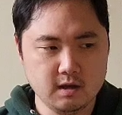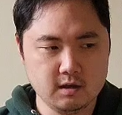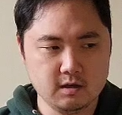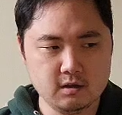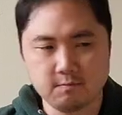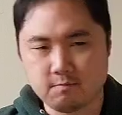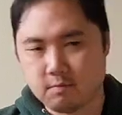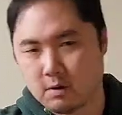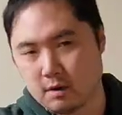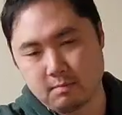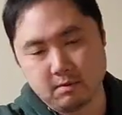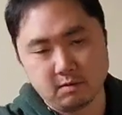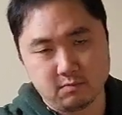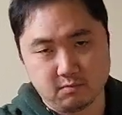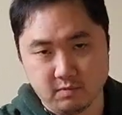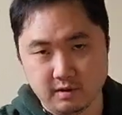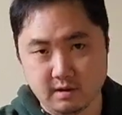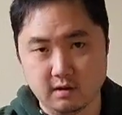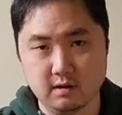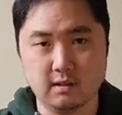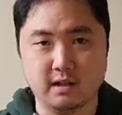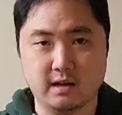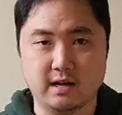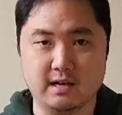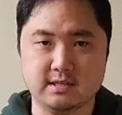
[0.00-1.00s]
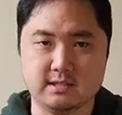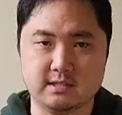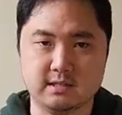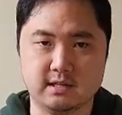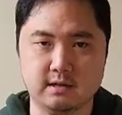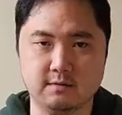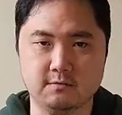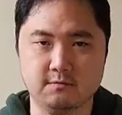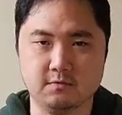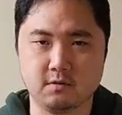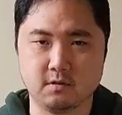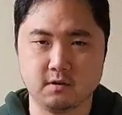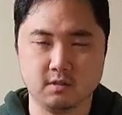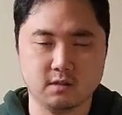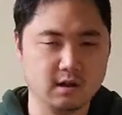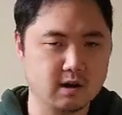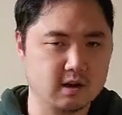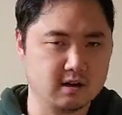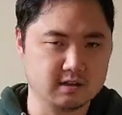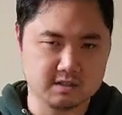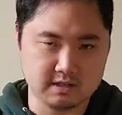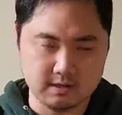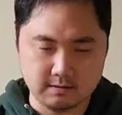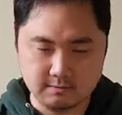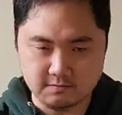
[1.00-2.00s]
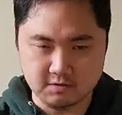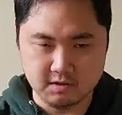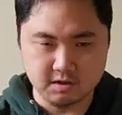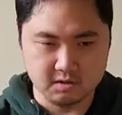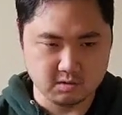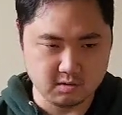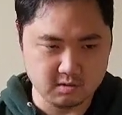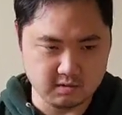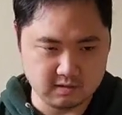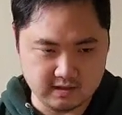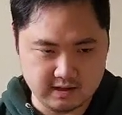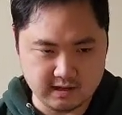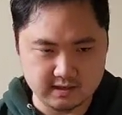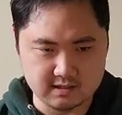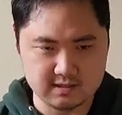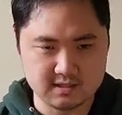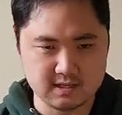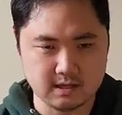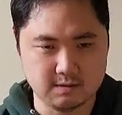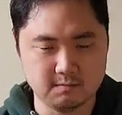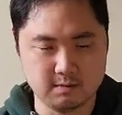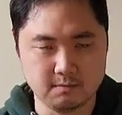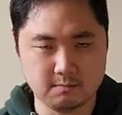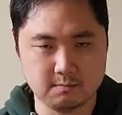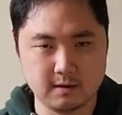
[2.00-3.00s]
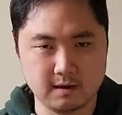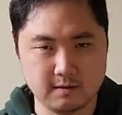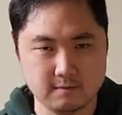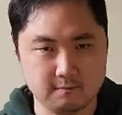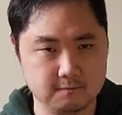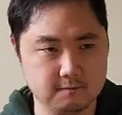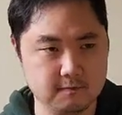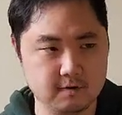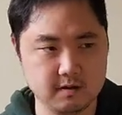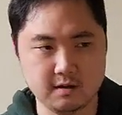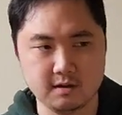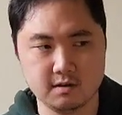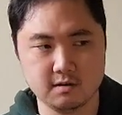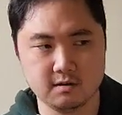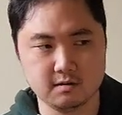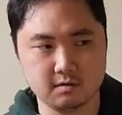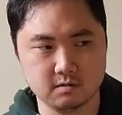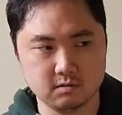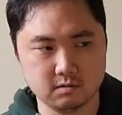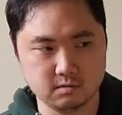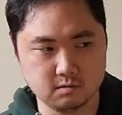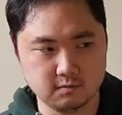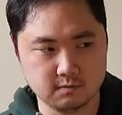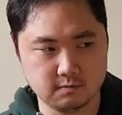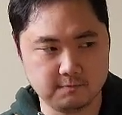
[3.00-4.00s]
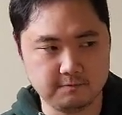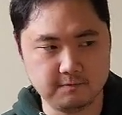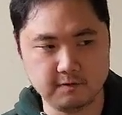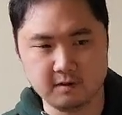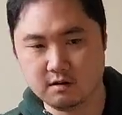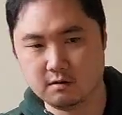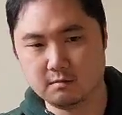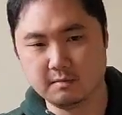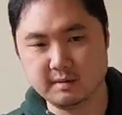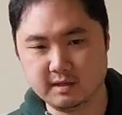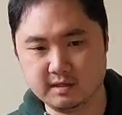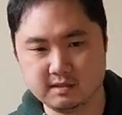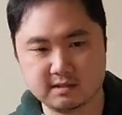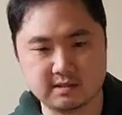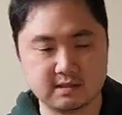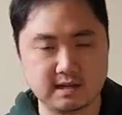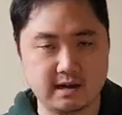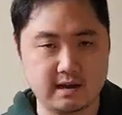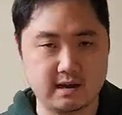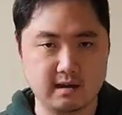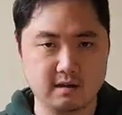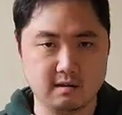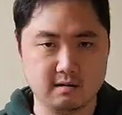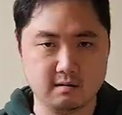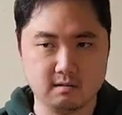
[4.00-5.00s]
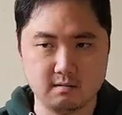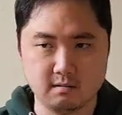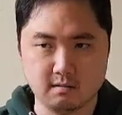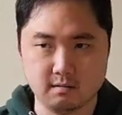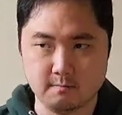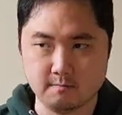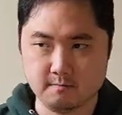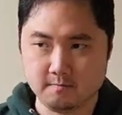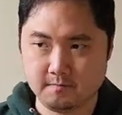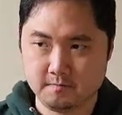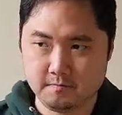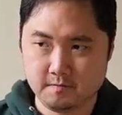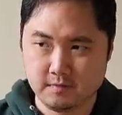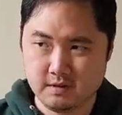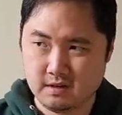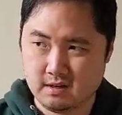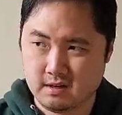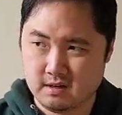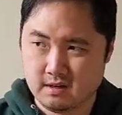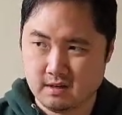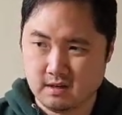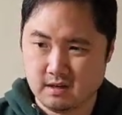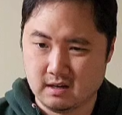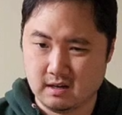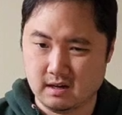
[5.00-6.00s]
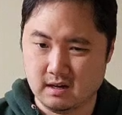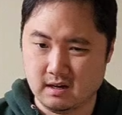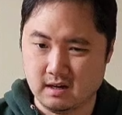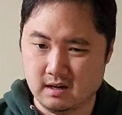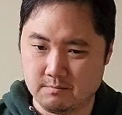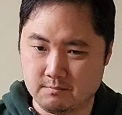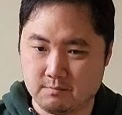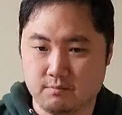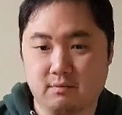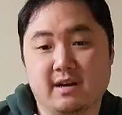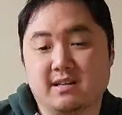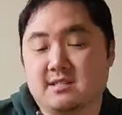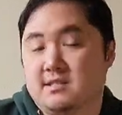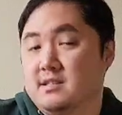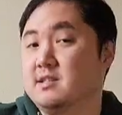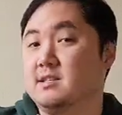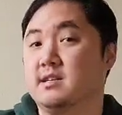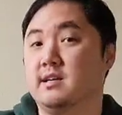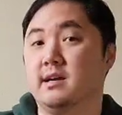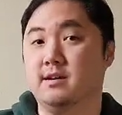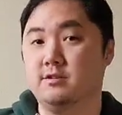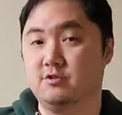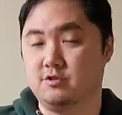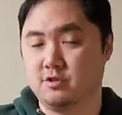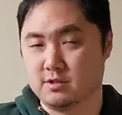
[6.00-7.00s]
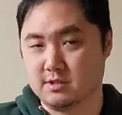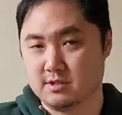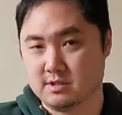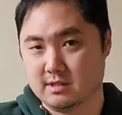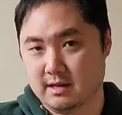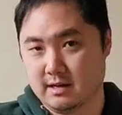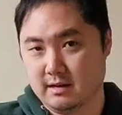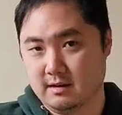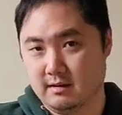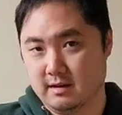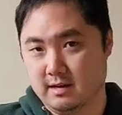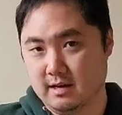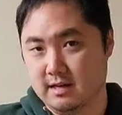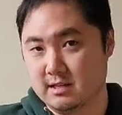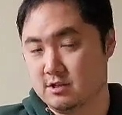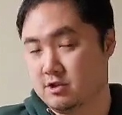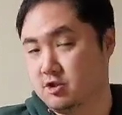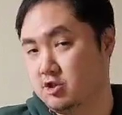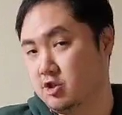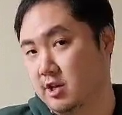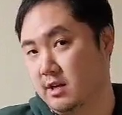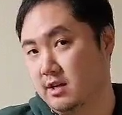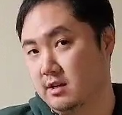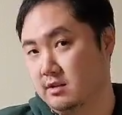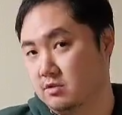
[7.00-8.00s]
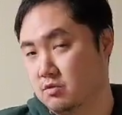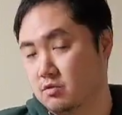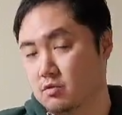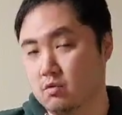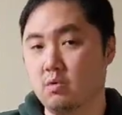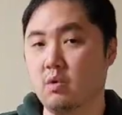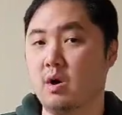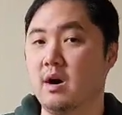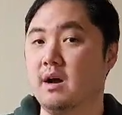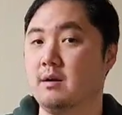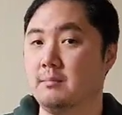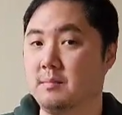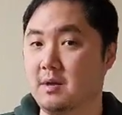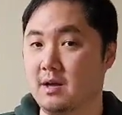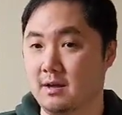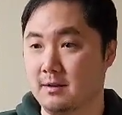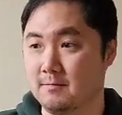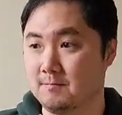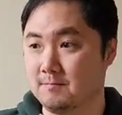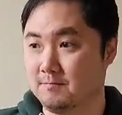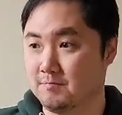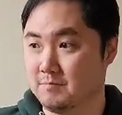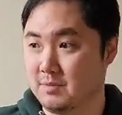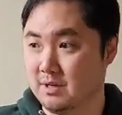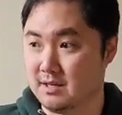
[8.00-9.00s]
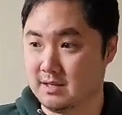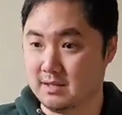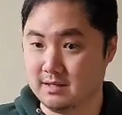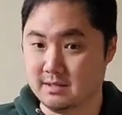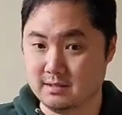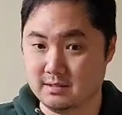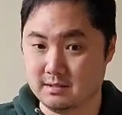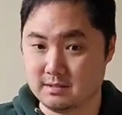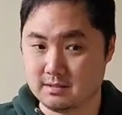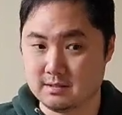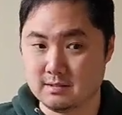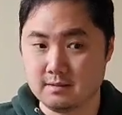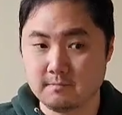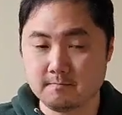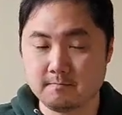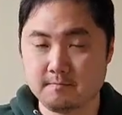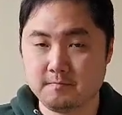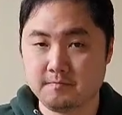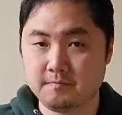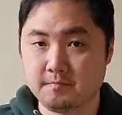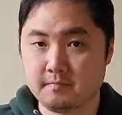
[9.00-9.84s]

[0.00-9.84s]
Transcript: You probably realize it if you're a longtime viewer that some of my video filming style, presentation style has changed quite a bit because,